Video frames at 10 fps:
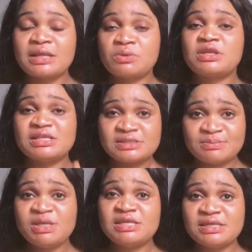That one is
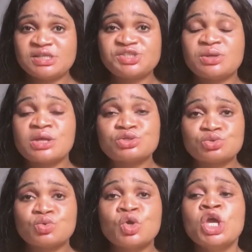made in Nigeria,
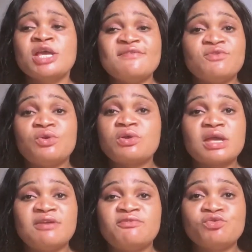so if you're
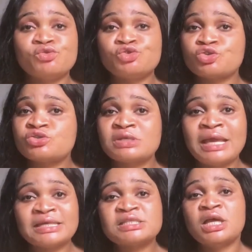not careful, you just
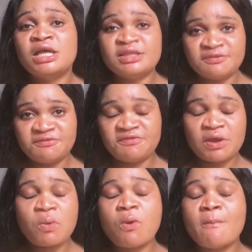get the
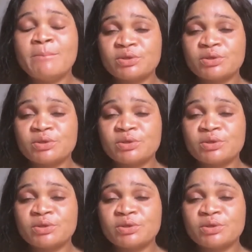fake one.